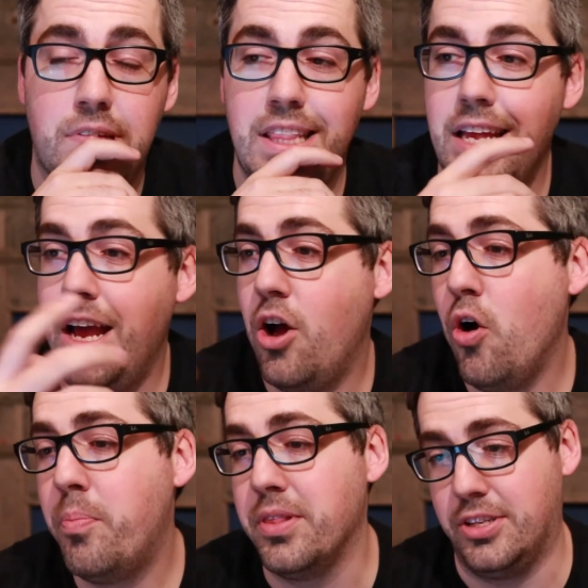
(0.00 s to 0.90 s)
And then I
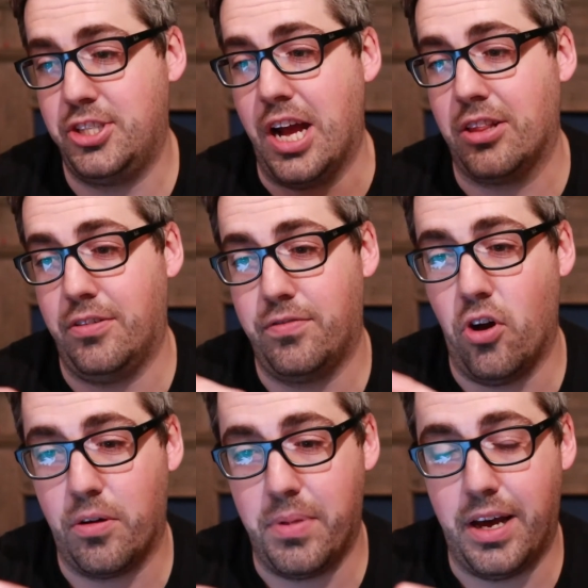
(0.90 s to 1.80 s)
open the chocolate
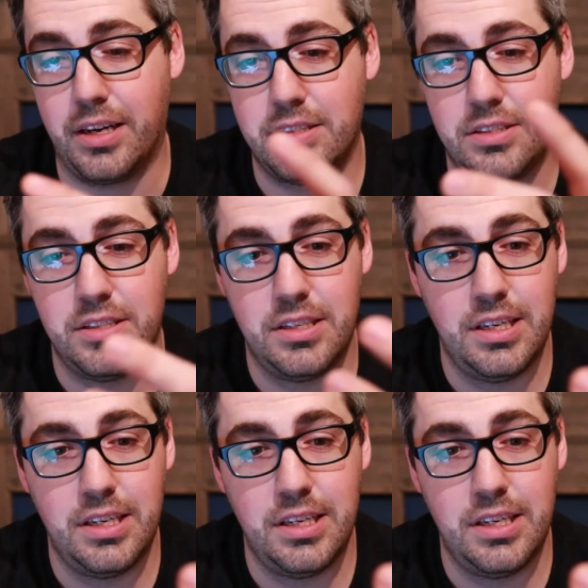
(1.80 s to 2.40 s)
frog box